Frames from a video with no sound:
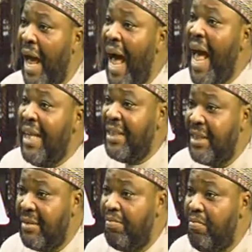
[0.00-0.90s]

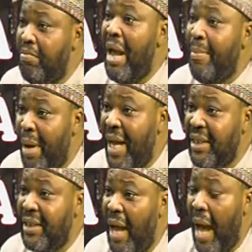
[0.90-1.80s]
has
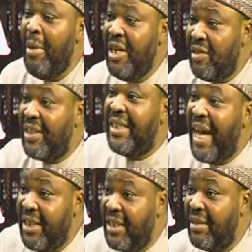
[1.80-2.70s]
members, I mean,
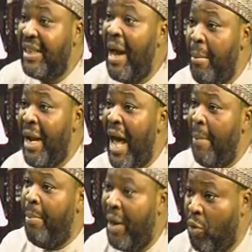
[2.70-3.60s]
state chairmen
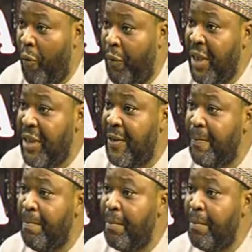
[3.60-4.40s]
are part of it,